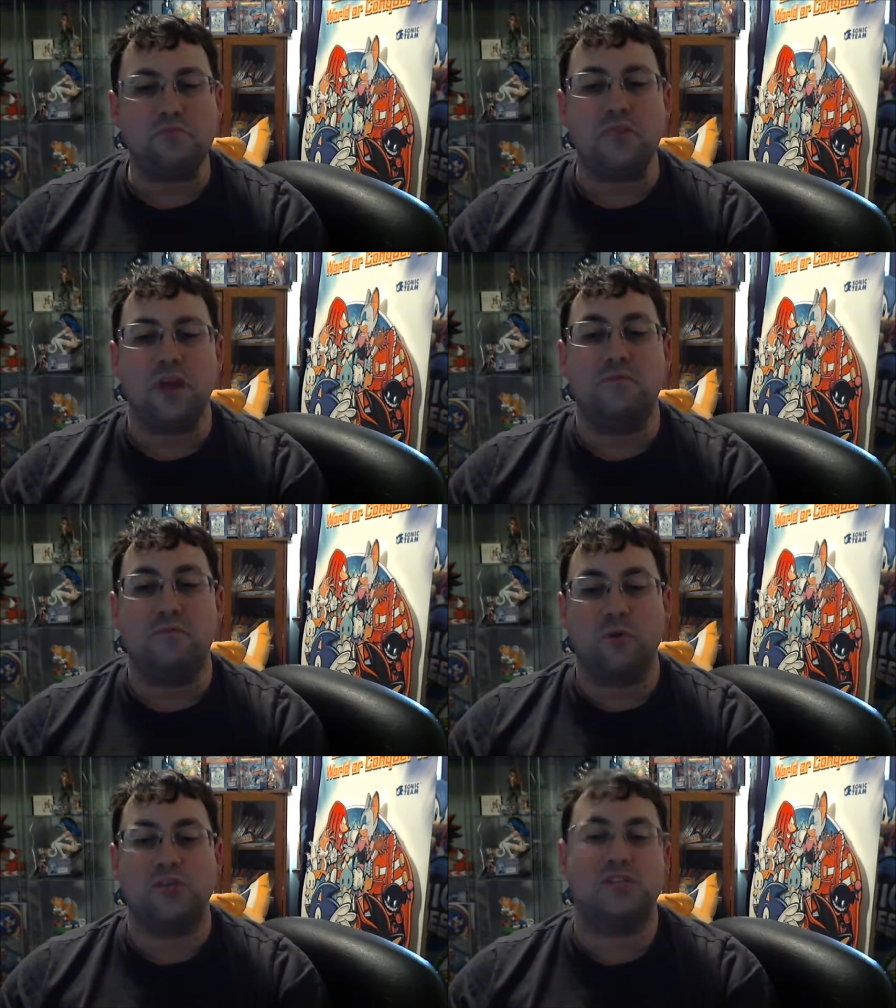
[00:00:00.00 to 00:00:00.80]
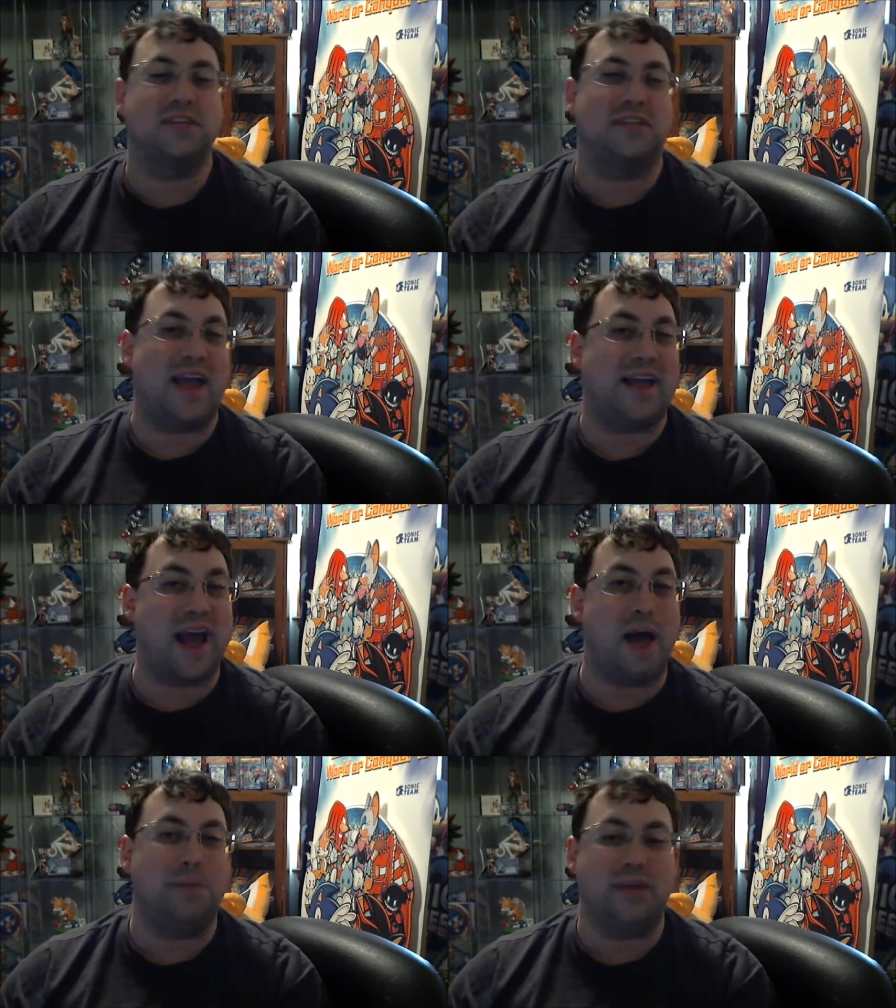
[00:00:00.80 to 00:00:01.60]
unfortunately, that
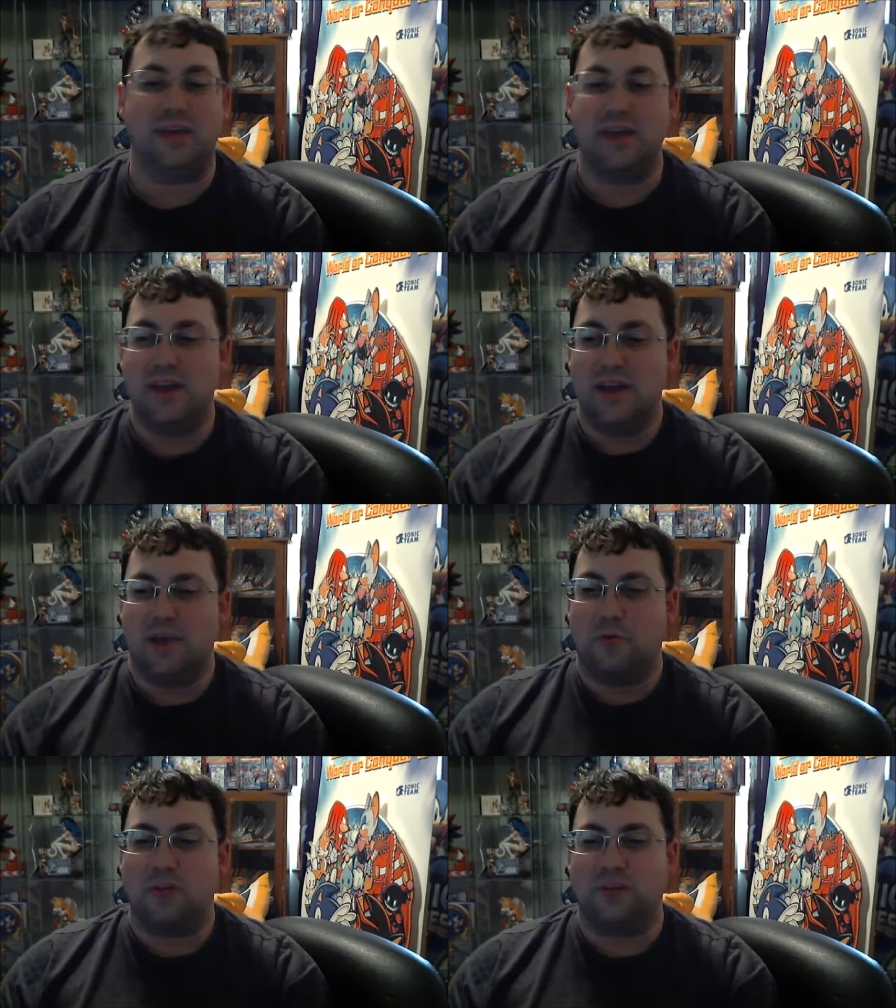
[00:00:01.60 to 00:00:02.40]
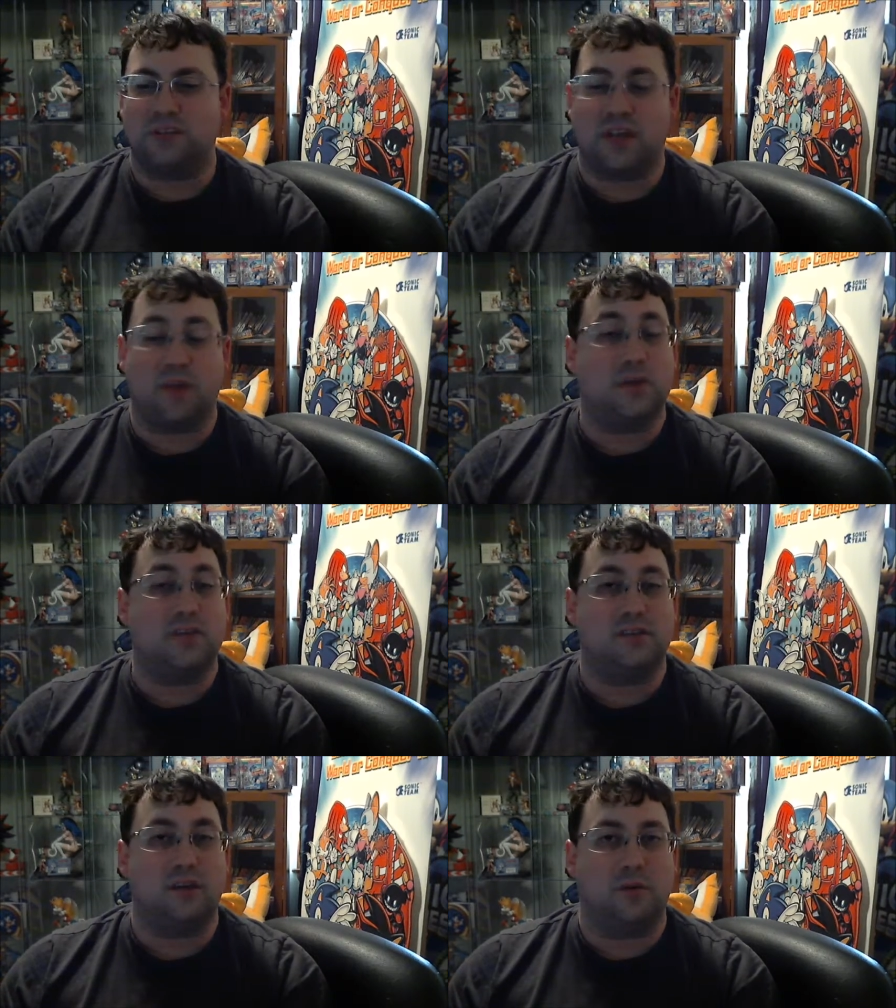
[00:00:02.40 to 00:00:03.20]
copy was a,
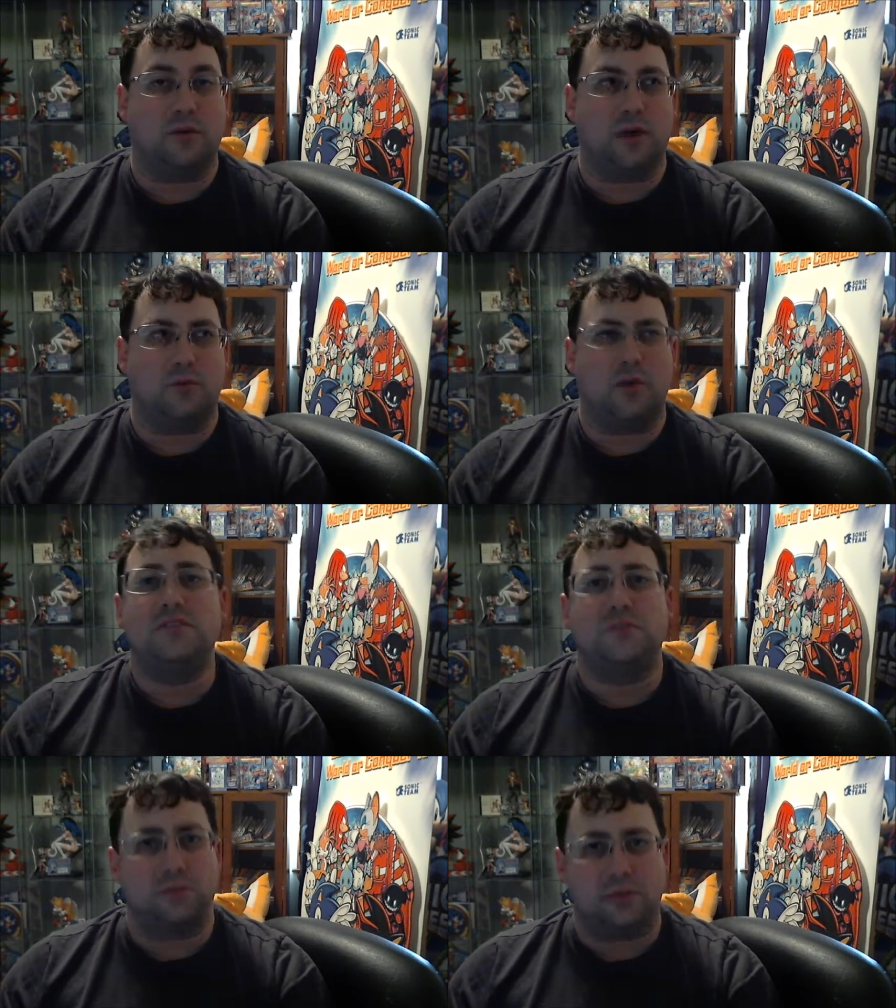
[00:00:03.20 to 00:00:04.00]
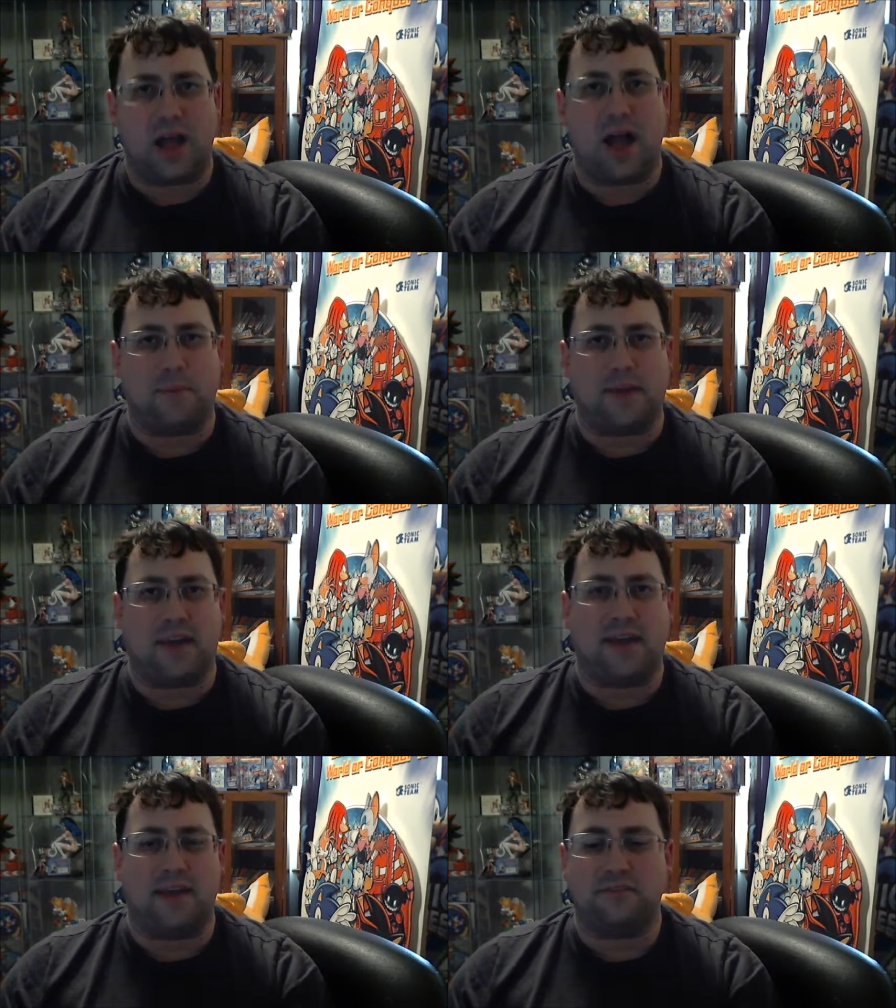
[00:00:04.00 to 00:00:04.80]
re- uh, a rental copy, I
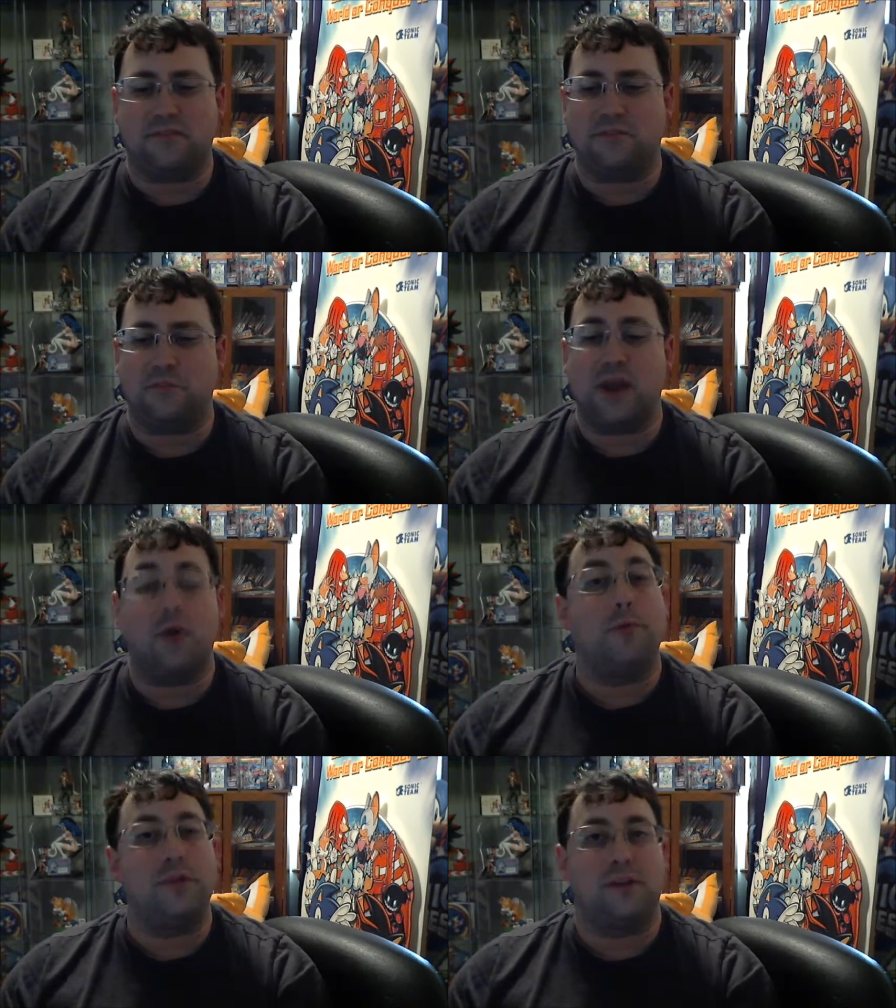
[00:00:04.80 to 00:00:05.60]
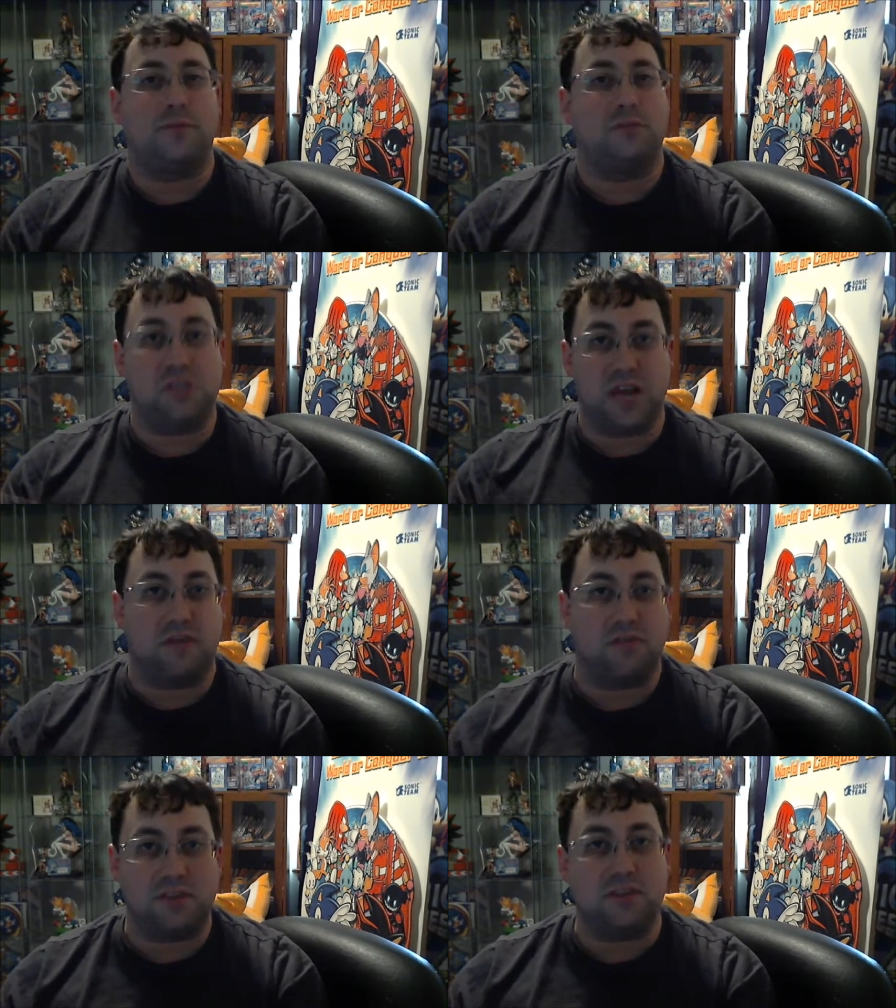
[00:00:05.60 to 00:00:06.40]
guess, because when I opened it up to check
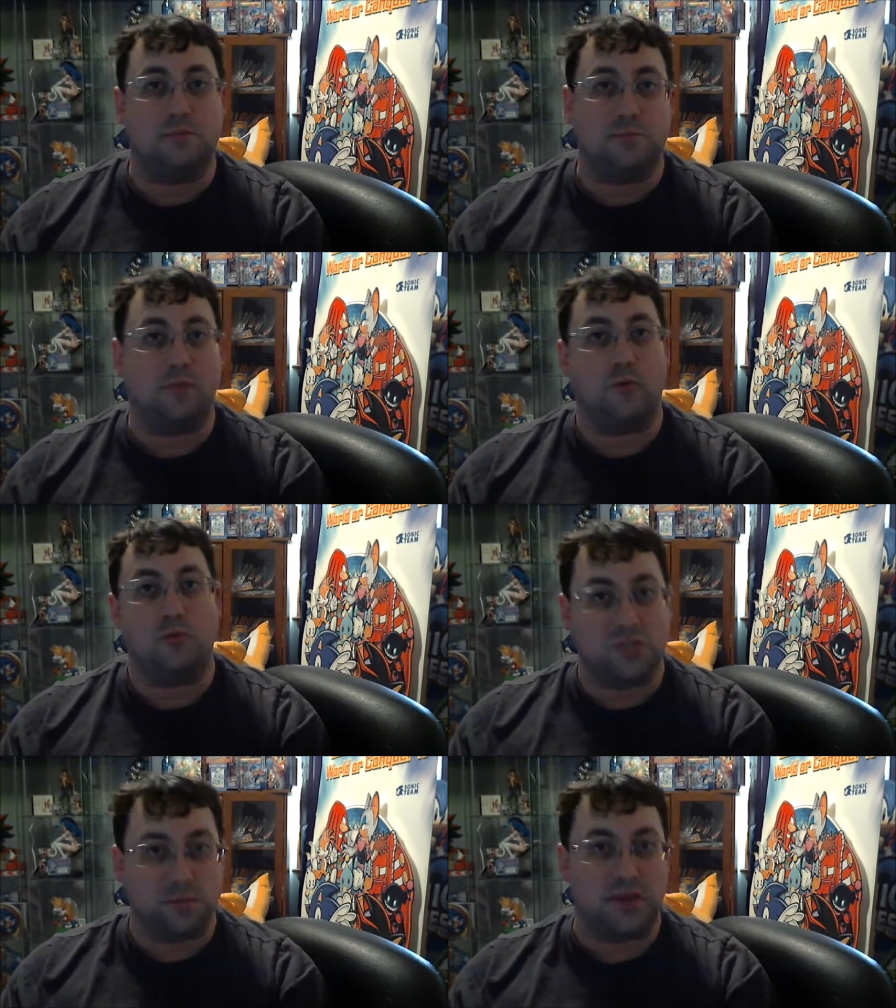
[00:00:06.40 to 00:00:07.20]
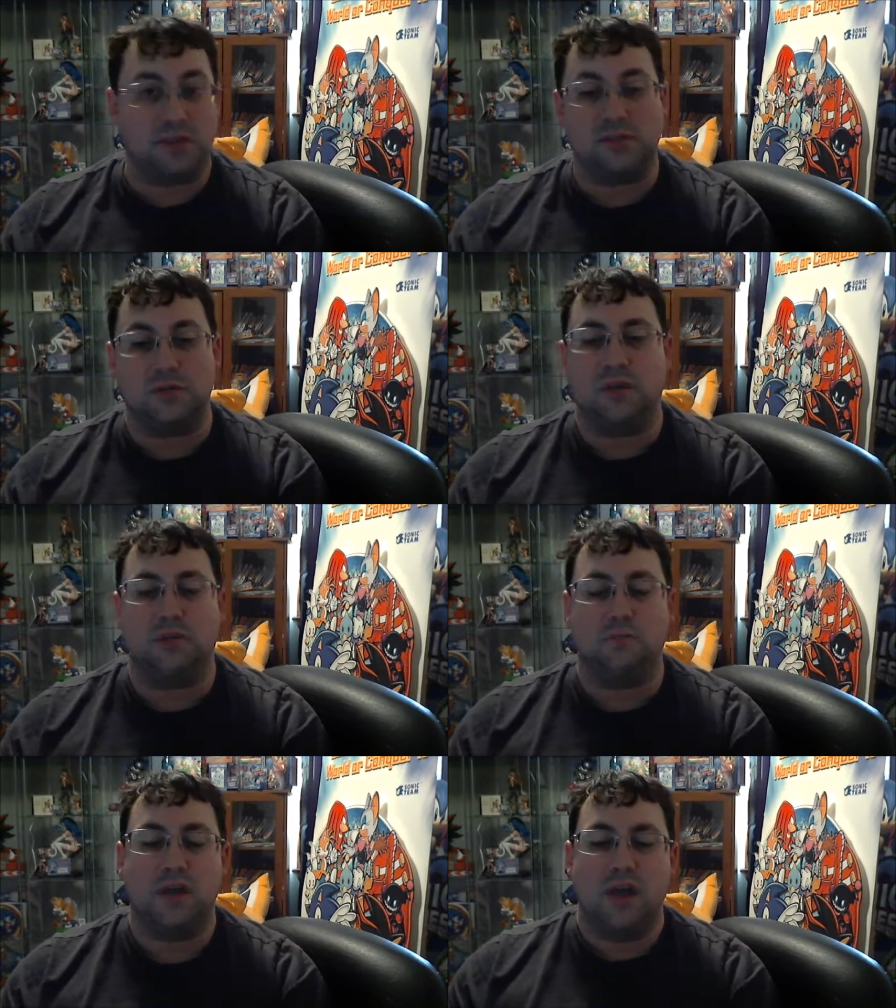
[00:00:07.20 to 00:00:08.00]
everything before shipping it to
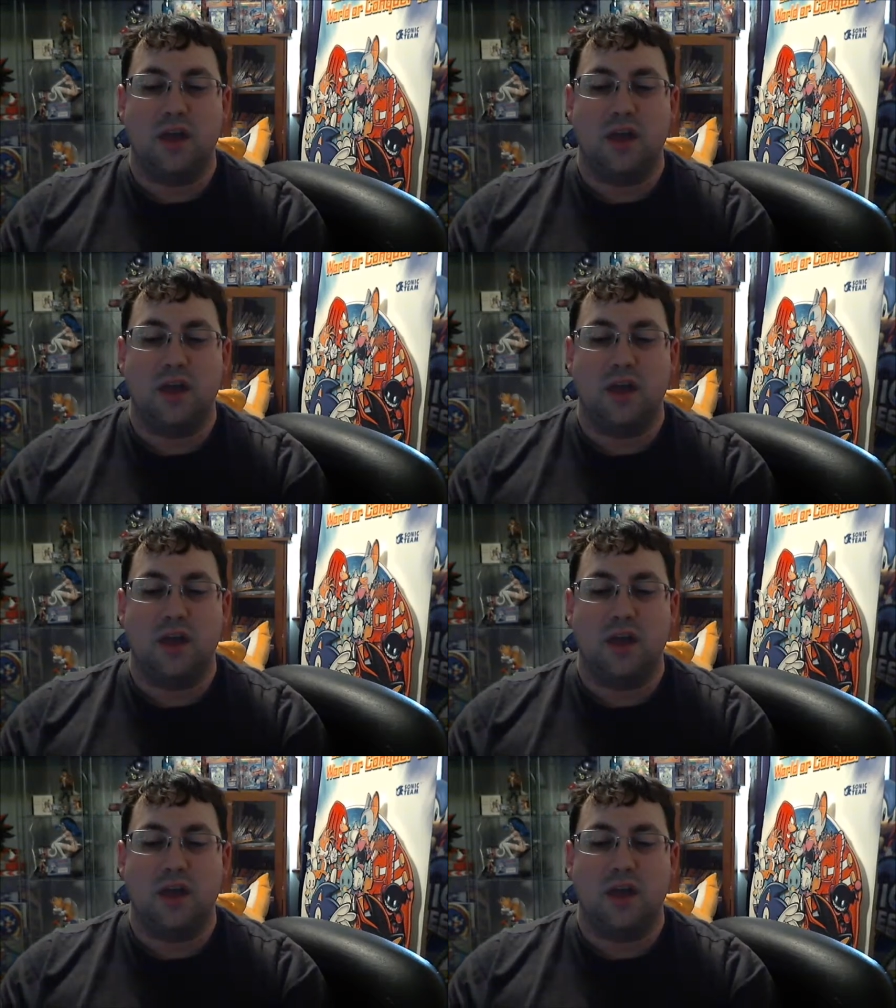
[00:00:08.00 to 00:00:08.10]
him,